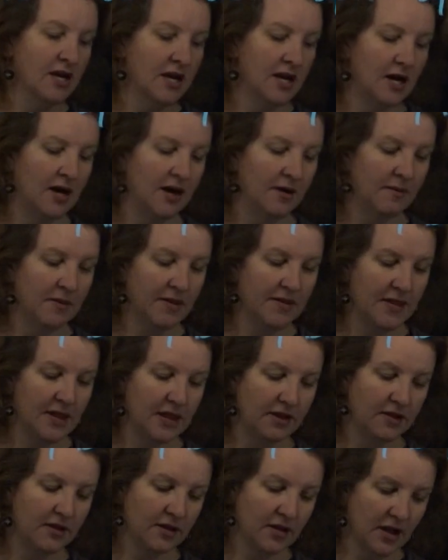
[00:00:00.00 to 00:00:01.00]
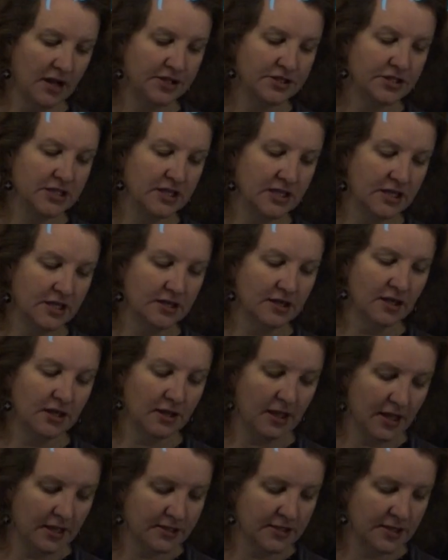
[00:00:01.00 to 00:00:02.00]
And then IgE, a
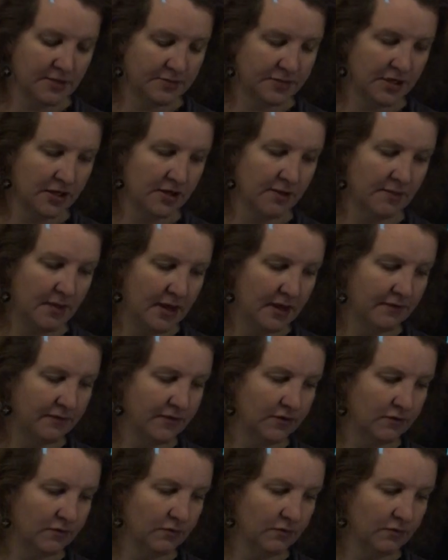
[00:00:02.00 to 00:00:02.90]
lot of times you hear about if you're